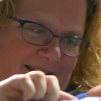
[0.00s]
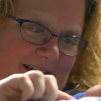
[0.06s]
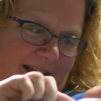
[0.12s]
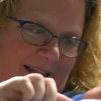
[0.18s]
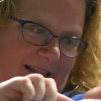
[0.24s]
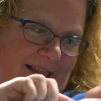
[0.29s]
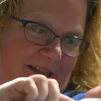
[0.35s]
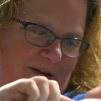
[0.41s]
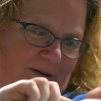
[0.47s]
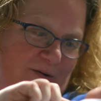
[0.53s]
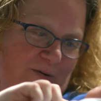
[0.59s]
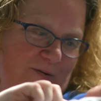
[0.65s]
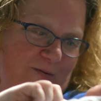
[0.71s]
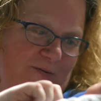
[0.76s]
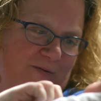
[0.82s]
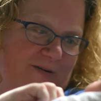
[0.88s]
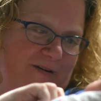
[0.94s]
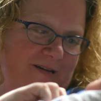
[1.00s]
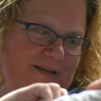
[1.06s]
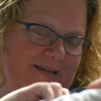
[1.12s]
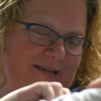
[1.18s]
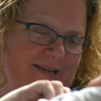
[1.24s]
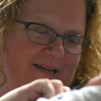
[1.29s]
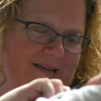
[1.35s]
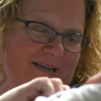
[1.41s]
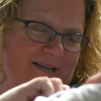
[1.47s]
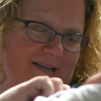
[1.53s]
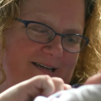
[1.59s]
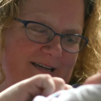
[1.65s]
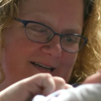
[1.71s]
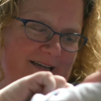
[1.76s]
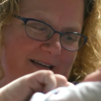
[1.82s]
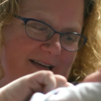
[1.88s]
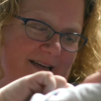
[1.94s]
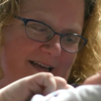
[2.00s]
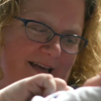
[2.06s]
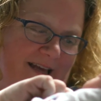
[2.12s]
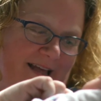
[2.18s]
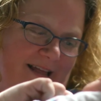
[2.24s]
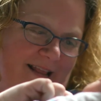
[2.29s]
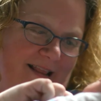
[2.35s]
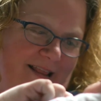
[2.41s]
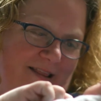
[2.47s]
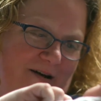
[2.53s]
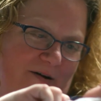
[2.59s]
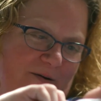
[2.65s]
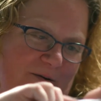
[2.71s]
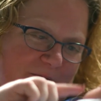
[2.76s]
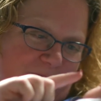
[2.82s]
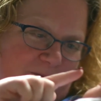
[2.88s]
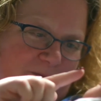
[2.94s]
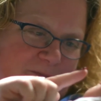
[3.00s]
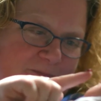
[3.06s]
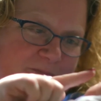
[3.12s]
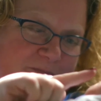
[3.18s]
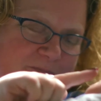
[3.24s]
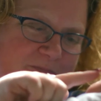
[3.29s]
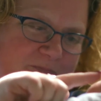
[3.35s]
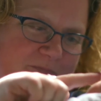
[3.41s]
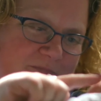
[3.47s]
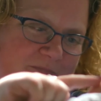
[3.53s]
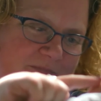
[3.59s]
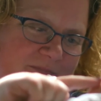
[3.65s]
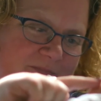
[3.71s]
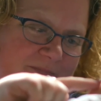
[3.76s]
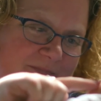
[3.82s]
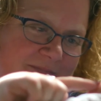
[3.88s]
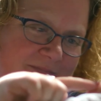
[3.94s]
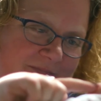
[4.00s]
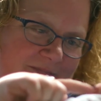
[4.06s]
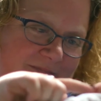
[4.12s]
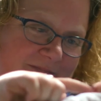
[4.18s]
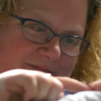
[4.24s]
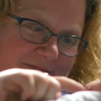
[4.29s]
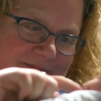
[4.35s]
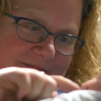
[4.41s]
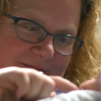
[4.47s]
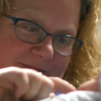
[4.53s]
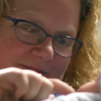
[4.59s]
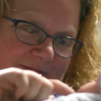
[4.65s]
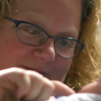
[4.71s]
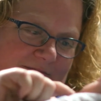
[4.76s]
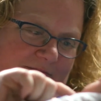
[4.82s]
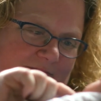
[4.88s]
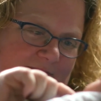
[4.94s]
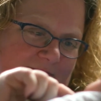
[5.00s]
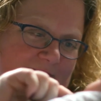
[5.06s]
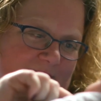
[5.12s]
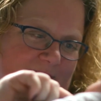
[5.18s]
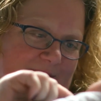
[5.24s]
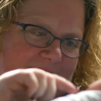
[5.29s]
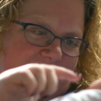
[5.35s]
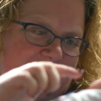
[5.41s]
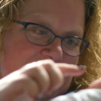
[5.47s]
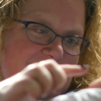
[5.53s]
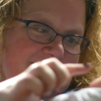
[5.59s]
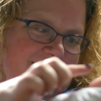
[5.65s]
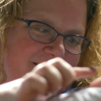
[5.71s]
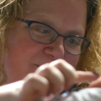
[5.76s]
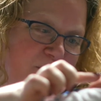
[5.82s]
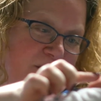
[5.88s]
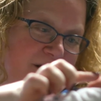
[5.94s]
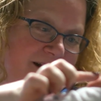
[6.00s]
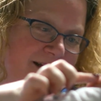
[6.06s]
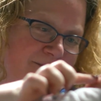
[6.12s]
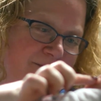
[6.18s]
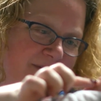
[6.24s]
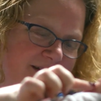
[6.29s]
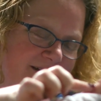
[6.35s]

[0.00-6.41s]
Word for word: babies and they were, you were just passing them off because you couldn't put them down. But they were often more time consuming than some of our other kids.